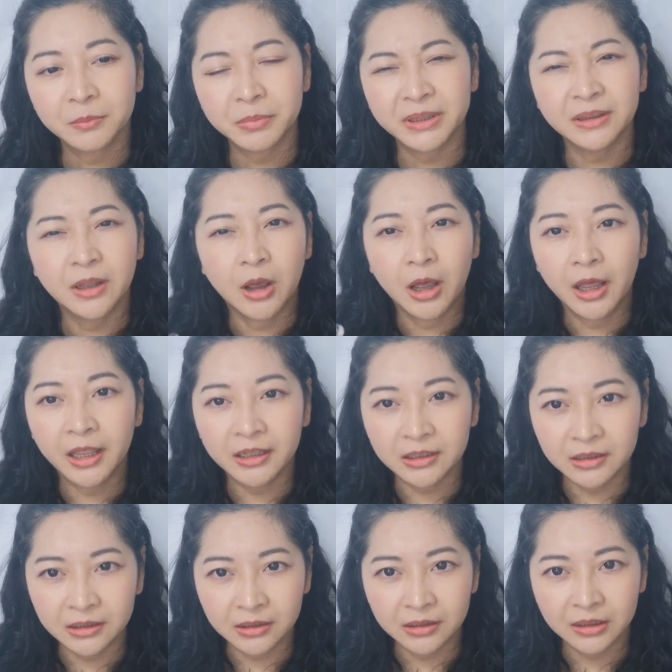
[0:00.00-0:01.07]
but not
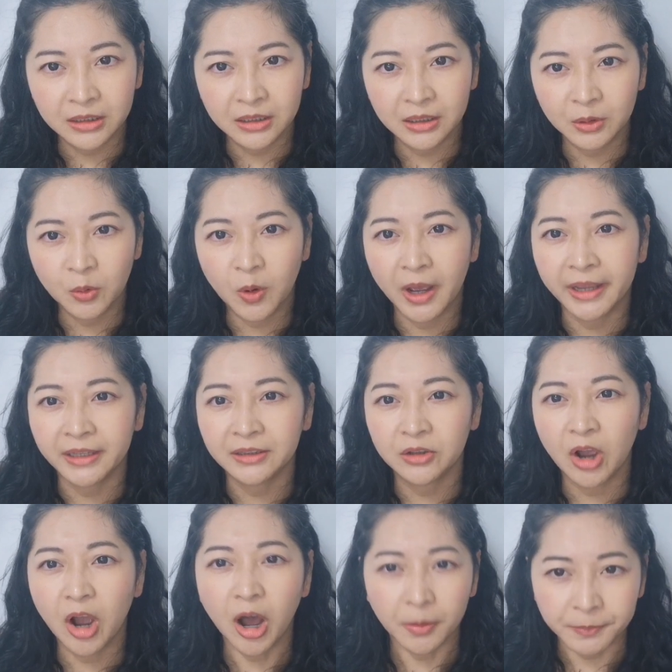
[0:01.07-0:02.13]
quite
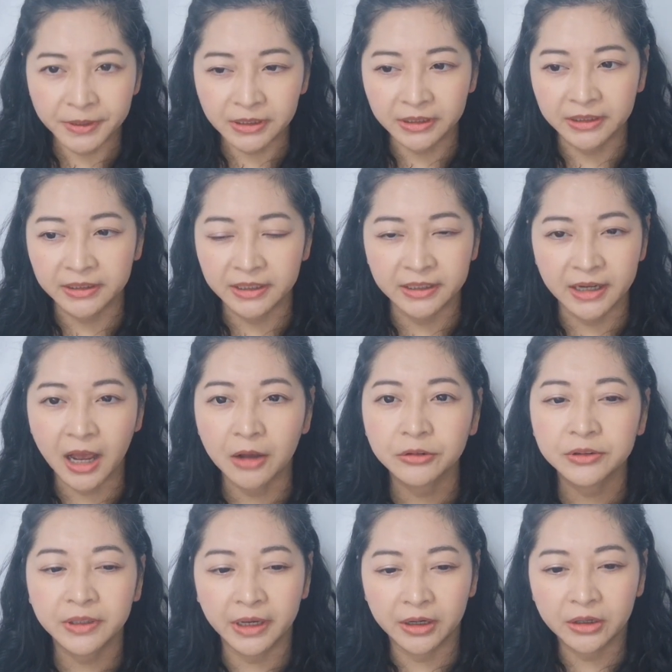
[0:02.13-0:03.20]
opulent and
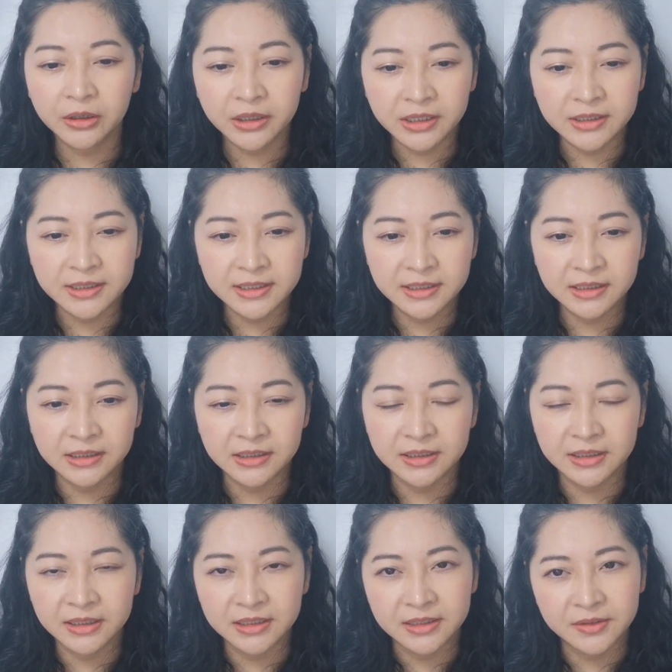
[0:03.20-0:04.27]
out there. It's
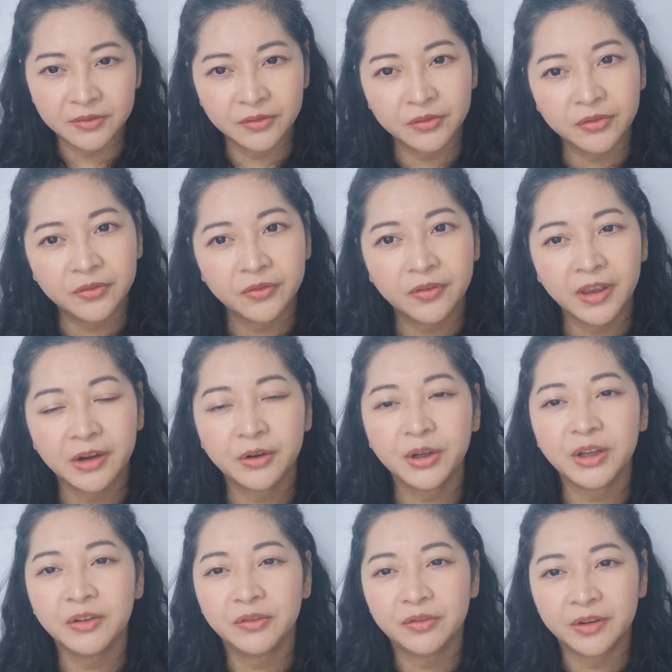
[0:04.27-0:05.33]

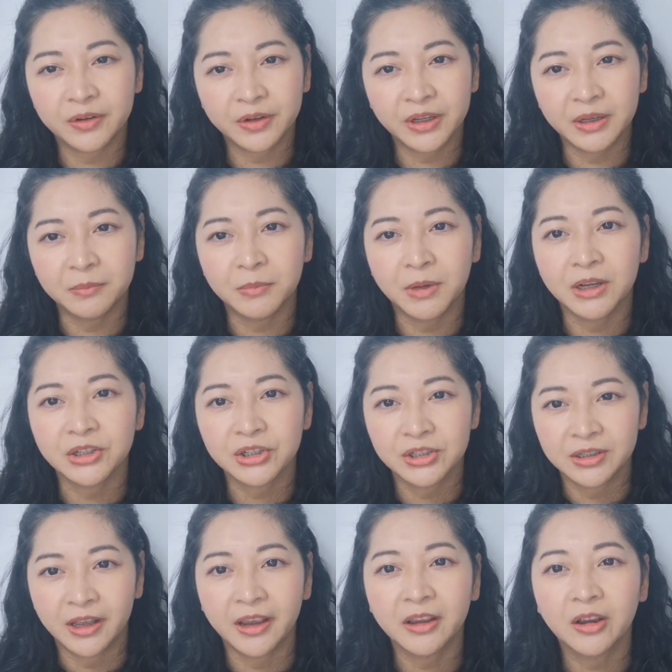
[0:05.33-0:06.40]
very, very
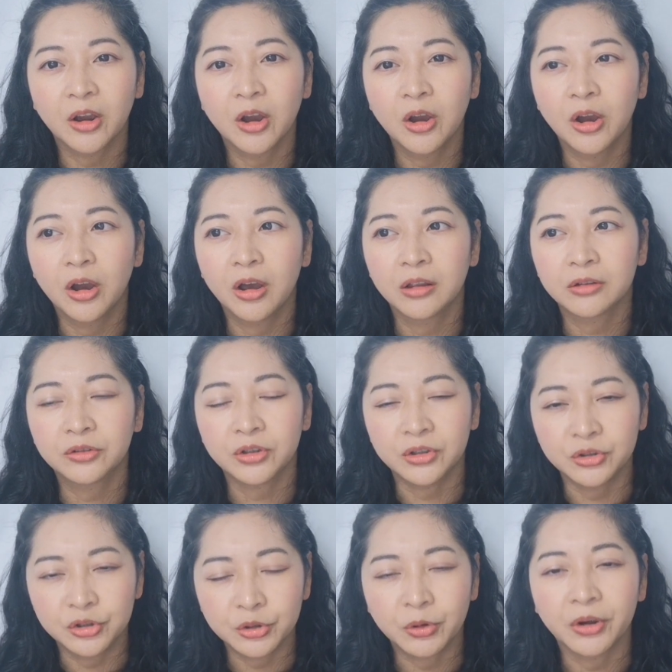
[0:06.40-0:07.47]
much like to
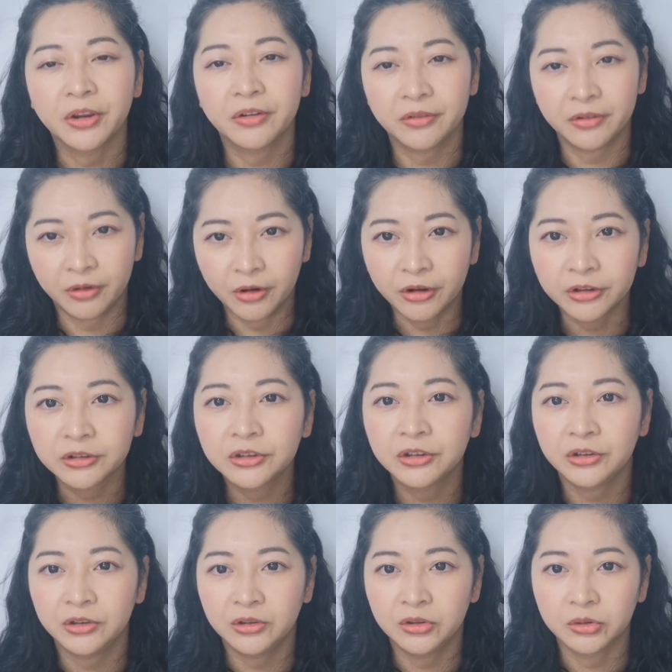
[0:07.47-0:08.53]
enjoy on
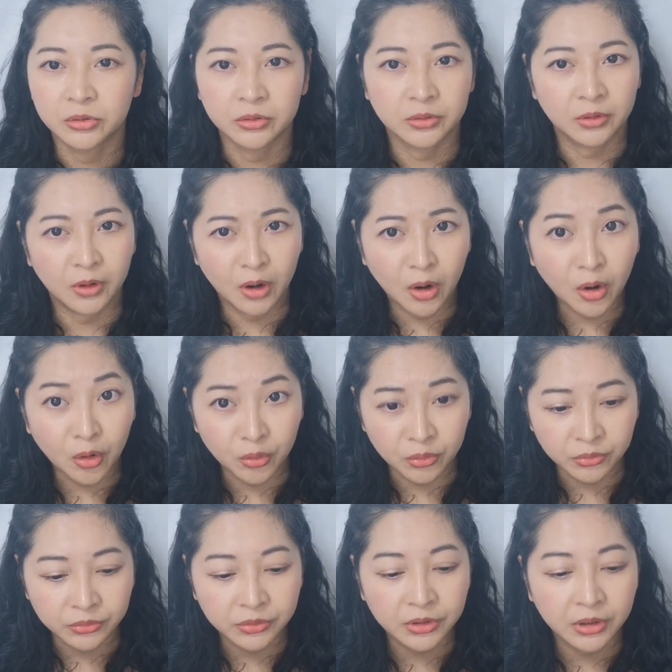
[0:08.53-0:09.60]
your
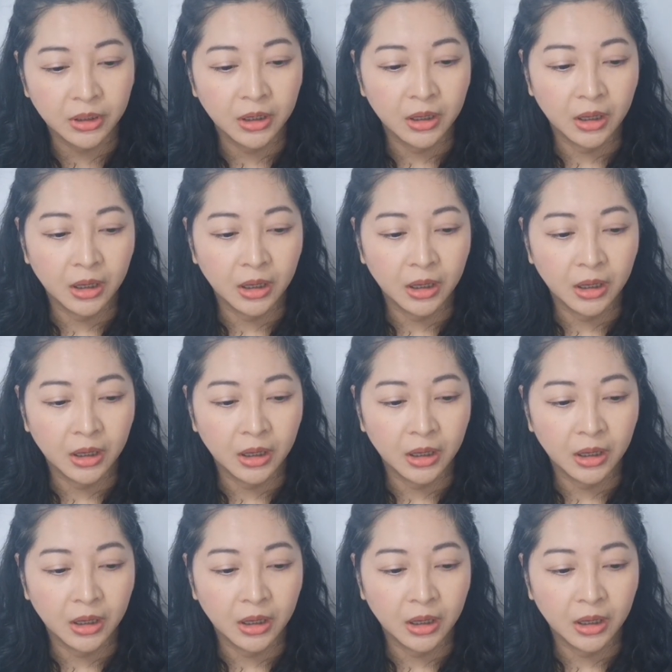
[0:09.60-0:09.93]
own.